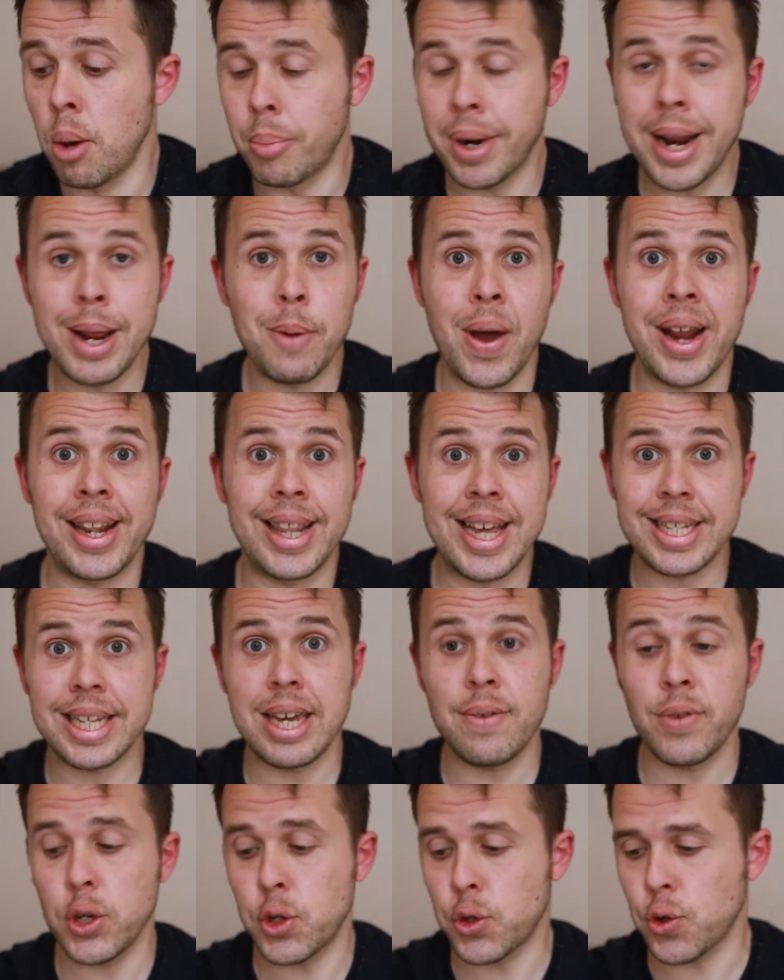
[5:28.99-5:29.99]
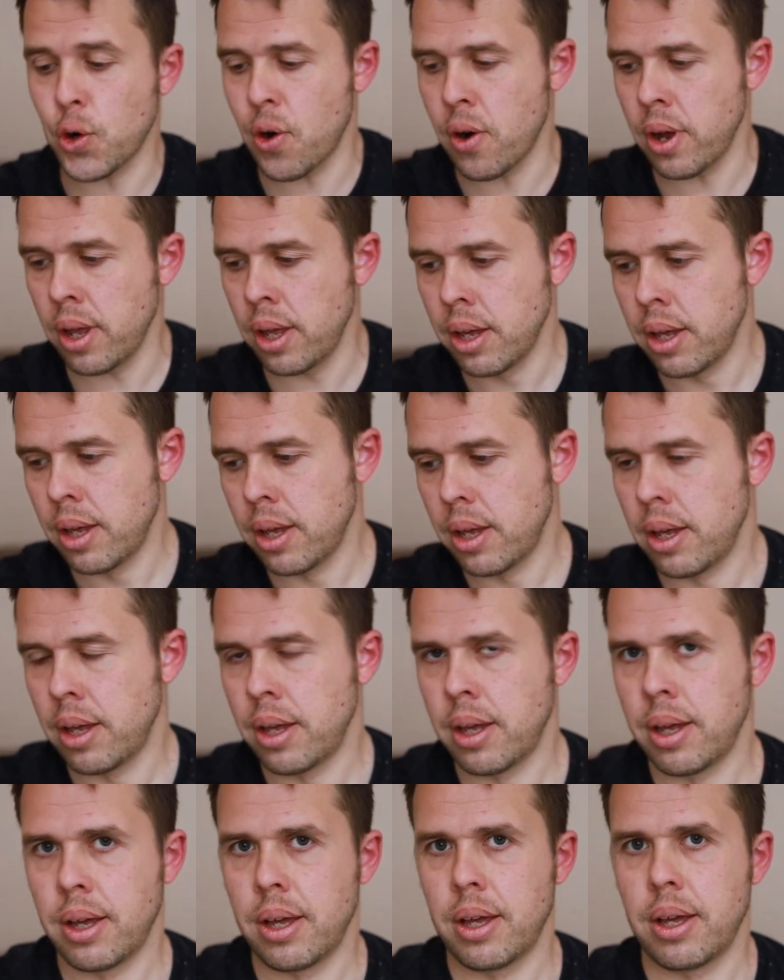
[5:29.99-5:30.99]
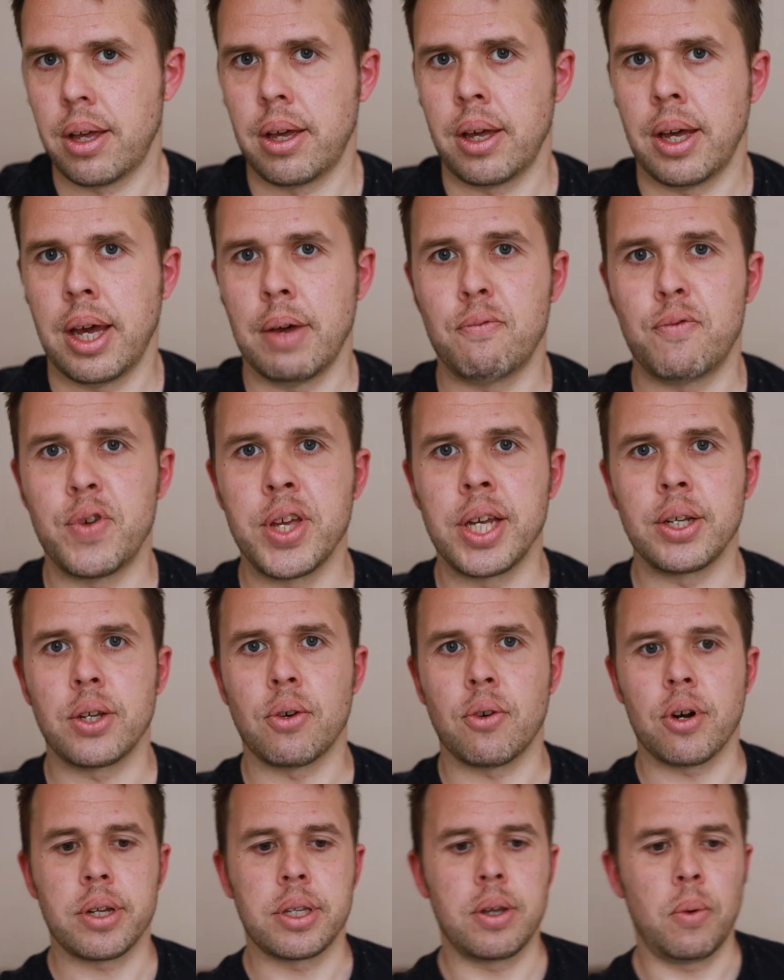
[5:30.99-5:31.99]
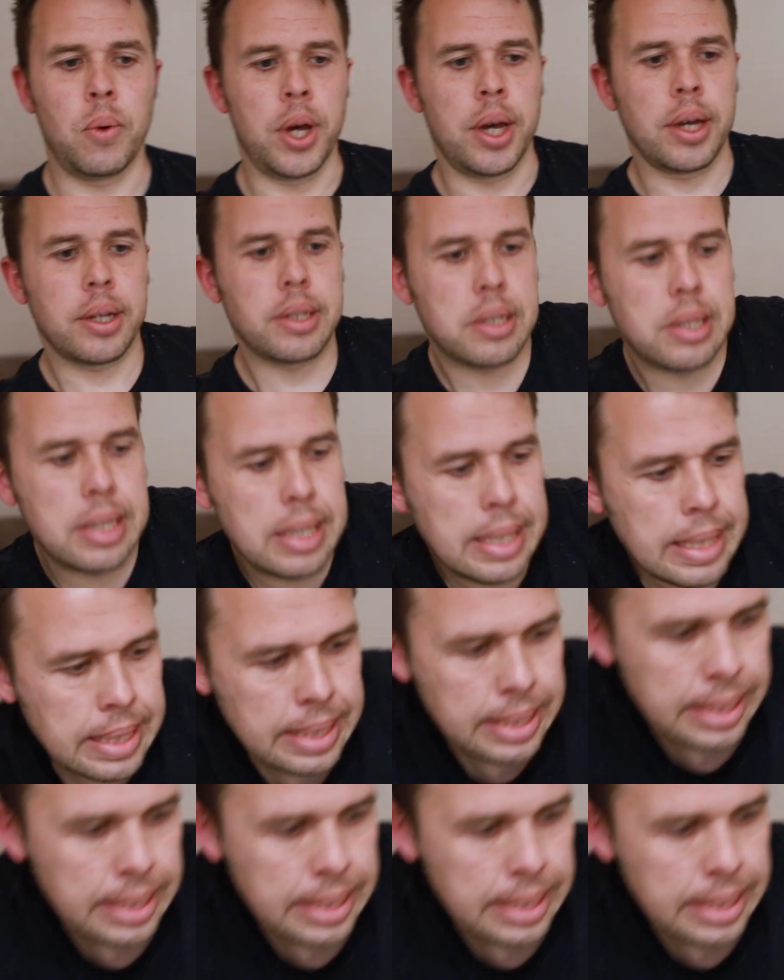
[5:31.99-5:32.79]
But anyway, let's give it a try and fingers crossed it works.